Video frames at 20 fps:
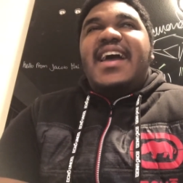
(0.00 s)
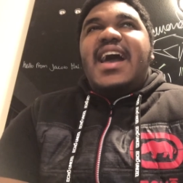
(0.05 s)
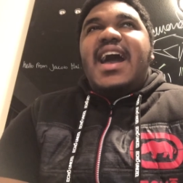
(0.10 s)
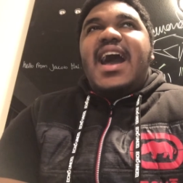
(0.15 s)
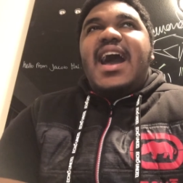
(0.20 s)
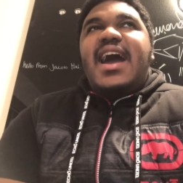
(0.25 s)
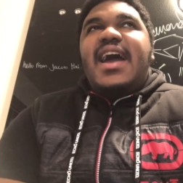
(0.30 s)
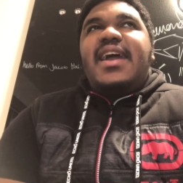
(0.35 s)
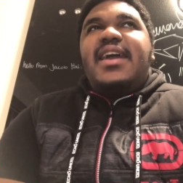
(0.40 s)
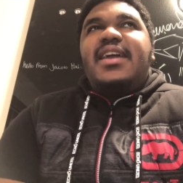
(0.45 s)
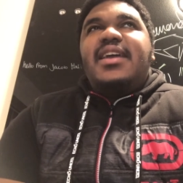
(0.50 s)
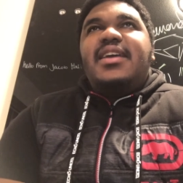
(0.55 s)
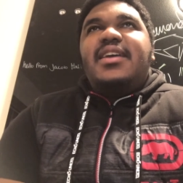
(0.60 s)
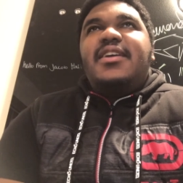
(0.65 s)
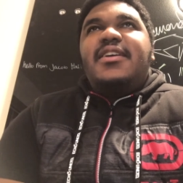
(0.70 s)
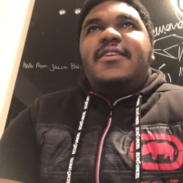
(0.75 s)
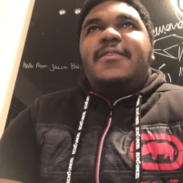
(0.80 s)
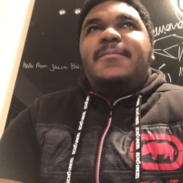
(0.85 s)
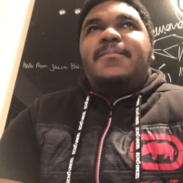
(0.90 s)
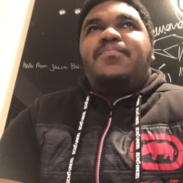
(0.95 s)

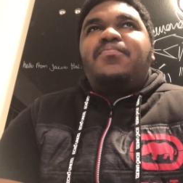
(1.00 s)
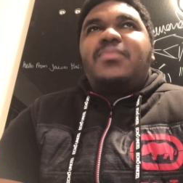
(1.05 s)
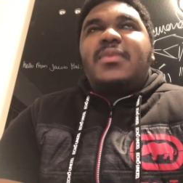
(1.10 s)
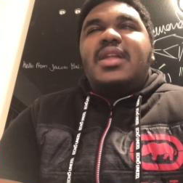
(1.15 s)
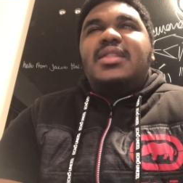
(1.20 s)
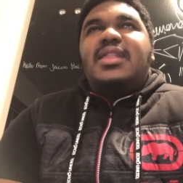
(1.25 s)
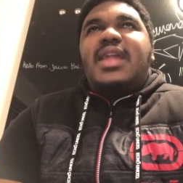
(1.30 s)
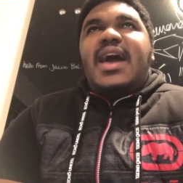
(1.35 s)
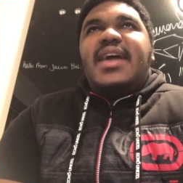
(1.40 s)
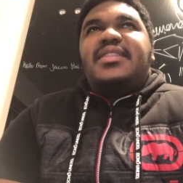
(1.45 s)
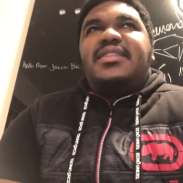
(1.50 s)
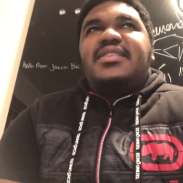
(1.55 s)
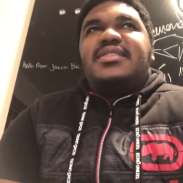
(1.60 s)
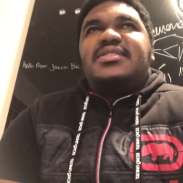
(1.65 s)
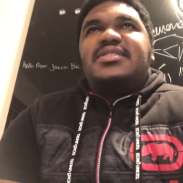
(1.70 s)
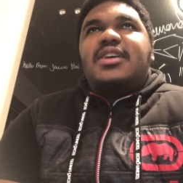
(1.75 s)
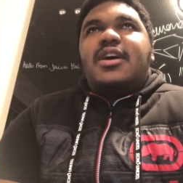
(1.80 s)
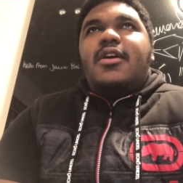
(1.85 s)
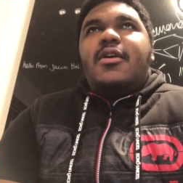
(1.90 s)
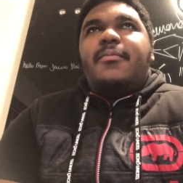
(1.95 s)
I like the
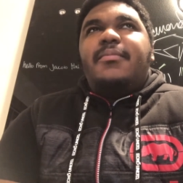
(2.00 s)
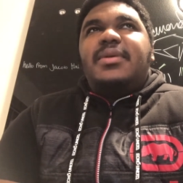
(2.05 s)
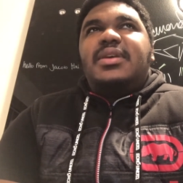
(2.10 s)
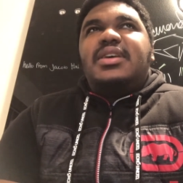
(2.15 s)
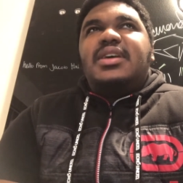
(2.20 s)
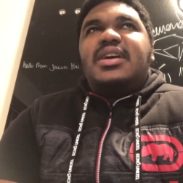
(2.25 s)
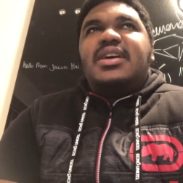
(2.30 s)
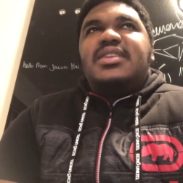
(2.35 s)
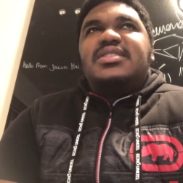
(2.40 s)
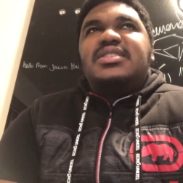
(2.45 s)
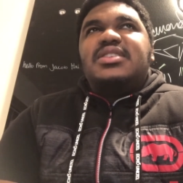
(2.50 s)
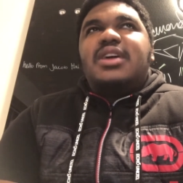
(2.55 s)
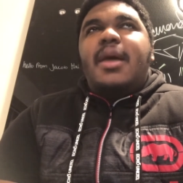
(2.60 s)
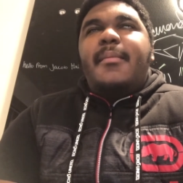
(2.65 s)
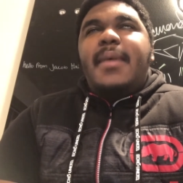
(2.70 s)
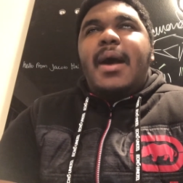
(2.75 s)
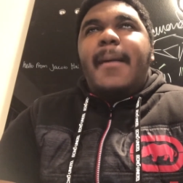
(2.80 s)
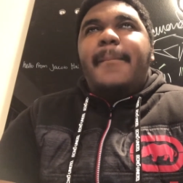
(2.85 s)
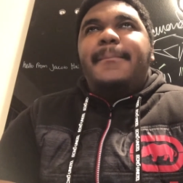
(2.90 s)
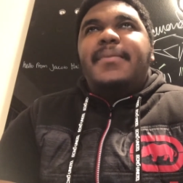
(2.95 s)
song because it's all
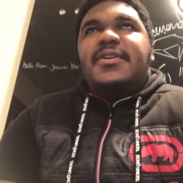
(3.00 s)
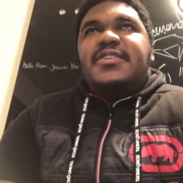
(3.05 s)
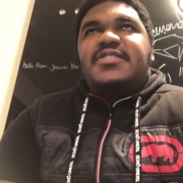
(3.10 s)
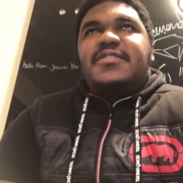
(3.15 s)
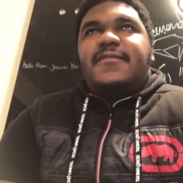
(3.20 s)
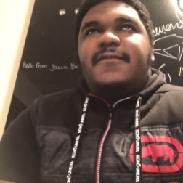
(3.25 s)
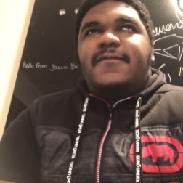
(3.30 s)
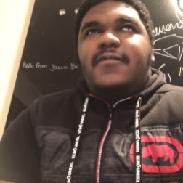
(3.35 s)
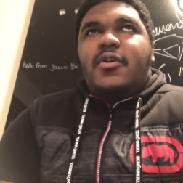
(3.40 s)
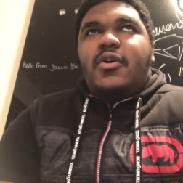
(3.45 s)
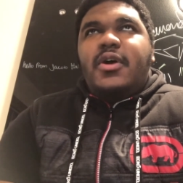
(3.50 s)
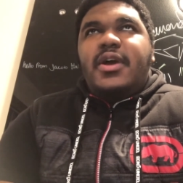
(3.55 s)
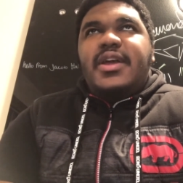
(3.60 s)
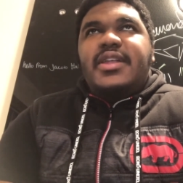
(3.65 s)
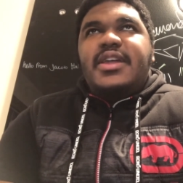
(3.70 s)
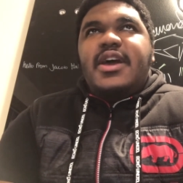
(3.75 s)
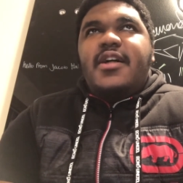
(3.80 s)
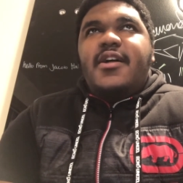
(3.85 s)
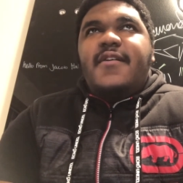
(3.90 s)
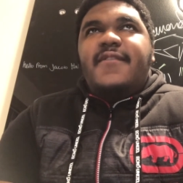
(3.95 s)
about pushing forward
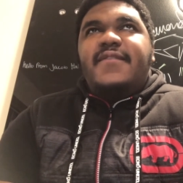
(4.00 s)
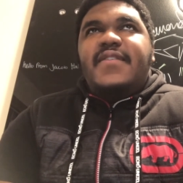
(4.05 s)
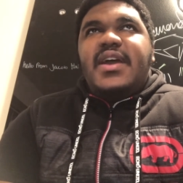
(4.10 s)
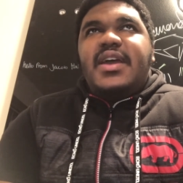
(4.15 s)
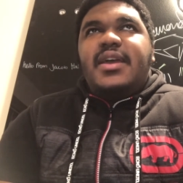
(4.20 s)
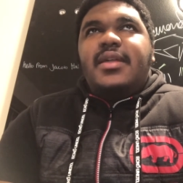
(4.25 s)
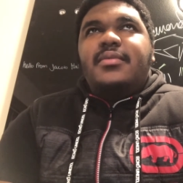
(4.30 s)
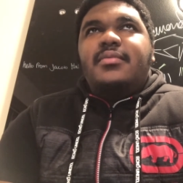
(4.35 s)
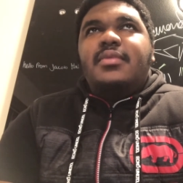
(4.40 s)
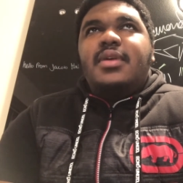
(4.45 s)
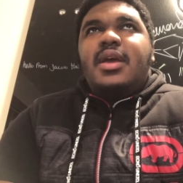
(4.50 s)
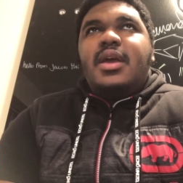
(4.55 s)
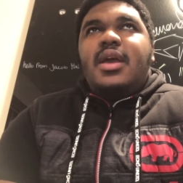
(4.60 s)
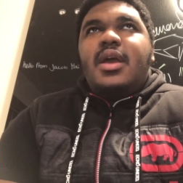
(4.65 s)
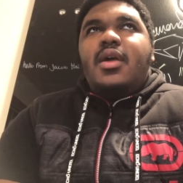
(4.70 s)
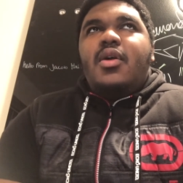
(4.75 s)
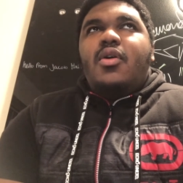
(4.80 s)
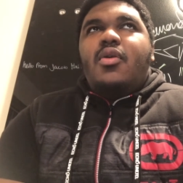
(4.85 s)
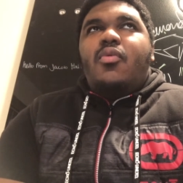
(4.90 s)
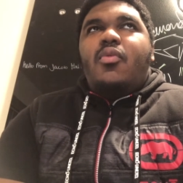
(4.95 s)
and elevating
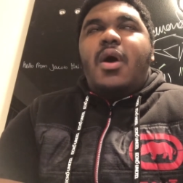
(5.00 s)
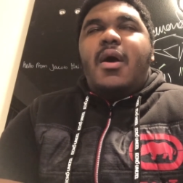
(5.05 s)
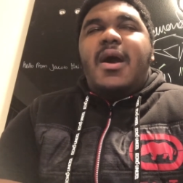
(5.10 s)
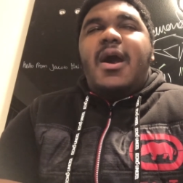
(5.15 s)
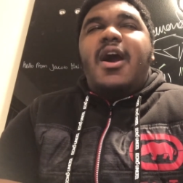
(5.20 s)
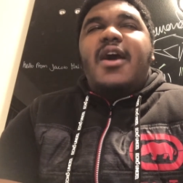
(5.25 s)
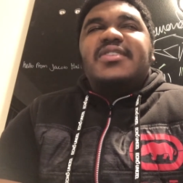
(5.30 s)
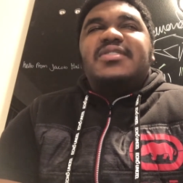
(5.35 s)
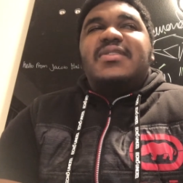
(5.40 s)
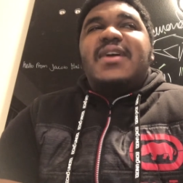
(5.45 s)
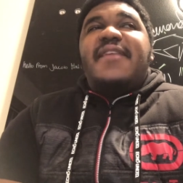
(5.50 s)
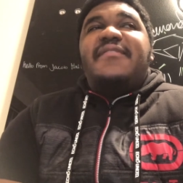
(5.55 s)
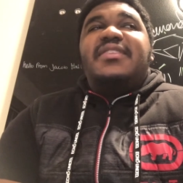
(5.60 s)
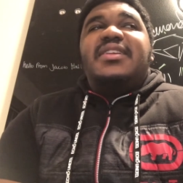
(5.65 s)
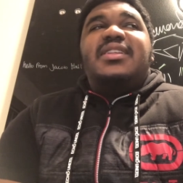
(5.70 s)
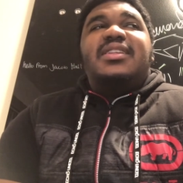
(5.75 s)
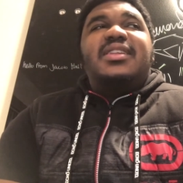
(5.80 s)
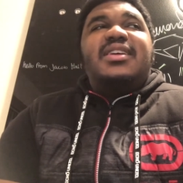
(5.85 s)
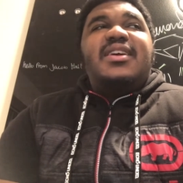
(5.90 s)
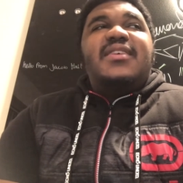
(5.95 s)
while also having
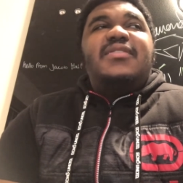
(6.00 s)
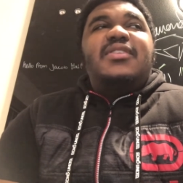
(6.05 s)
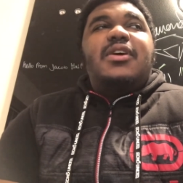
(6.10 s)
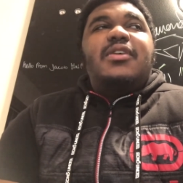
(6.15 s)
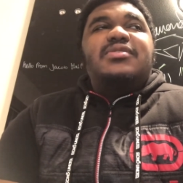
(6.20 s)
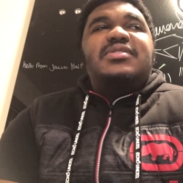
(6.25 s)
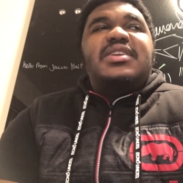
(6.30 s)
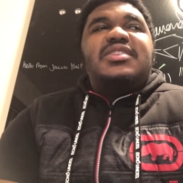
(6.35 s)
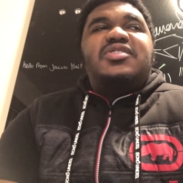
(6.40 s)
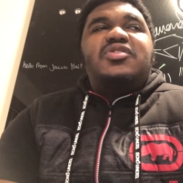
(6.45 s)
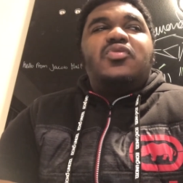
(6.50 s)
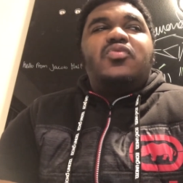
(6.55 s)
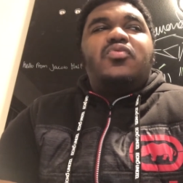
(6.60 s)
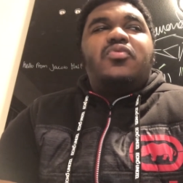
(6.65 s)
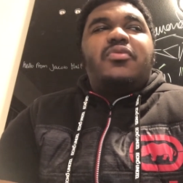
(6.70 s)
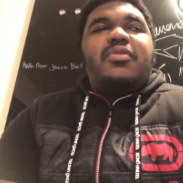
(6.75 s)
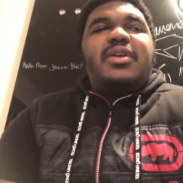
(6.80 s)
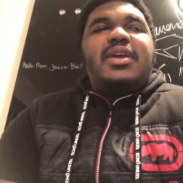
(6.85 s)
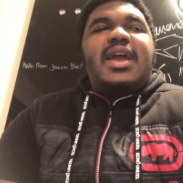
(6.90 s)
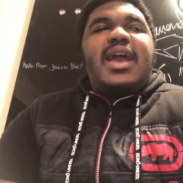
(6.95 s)
to leave those that you
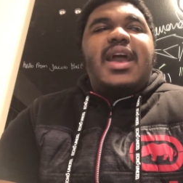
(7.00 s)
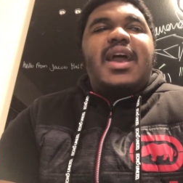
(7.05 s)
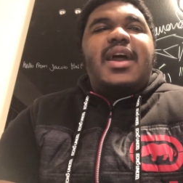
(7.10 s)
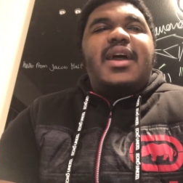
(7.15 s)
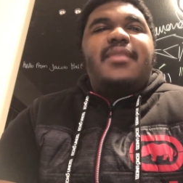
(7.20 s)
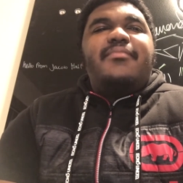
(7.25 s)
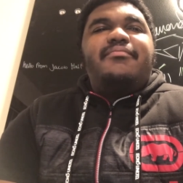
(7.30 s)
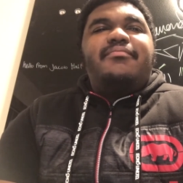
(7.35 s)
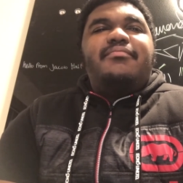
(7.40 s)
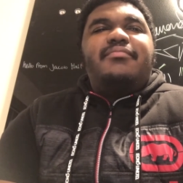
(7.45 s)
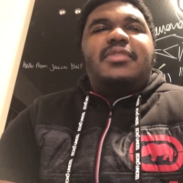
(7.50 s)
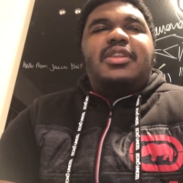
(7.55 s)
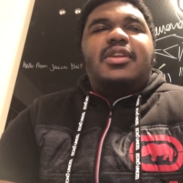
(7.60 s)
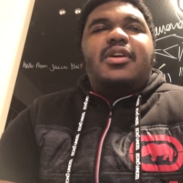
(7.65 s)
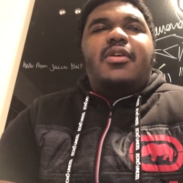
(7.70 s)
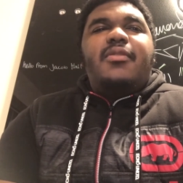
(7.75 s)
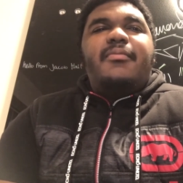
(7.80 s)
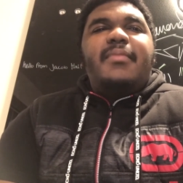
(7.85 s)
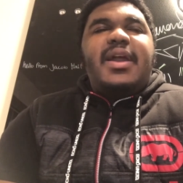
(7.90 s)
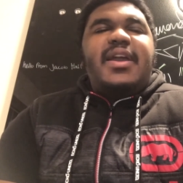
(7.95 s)
really had, you
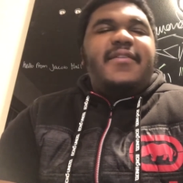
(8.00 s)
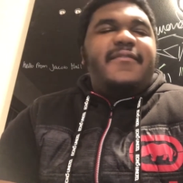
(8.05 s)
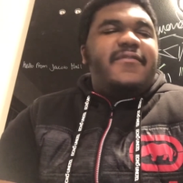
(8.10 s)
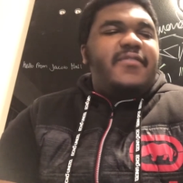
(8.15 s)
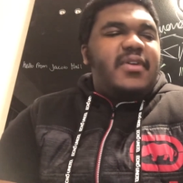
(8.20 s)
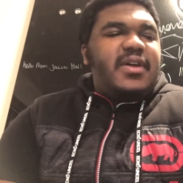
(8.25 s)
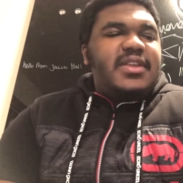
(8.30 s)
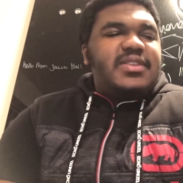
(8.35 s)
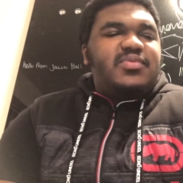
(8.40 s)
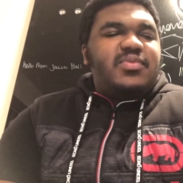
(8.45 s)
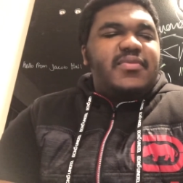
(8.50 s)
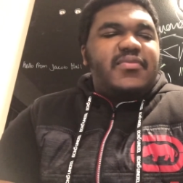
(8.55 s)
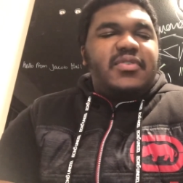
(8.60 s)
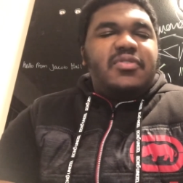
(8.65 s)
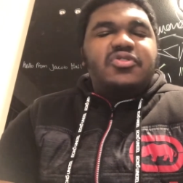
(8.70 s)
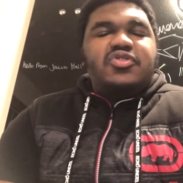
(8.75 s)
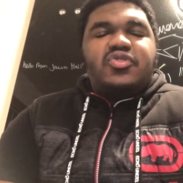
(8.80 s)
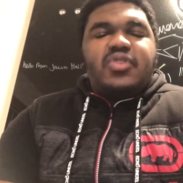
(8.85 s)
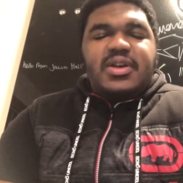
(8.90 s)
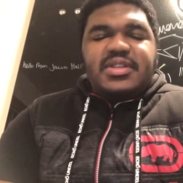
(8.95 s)
know, made friends with and
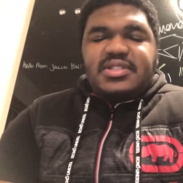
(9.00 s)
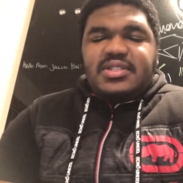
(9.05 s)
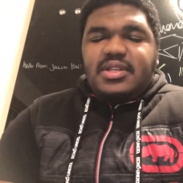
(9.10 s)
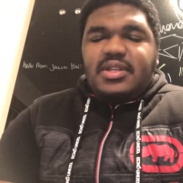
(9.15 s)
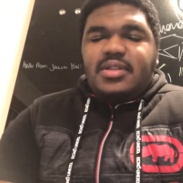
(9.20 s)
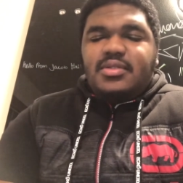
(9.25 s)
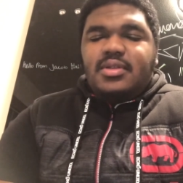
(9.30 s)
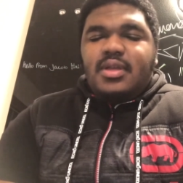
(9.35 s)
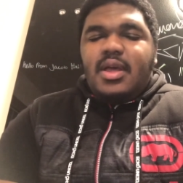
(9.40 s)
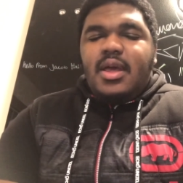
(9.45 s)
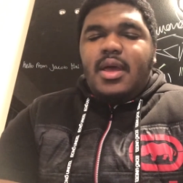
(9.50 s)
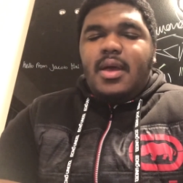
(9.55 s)
you trusted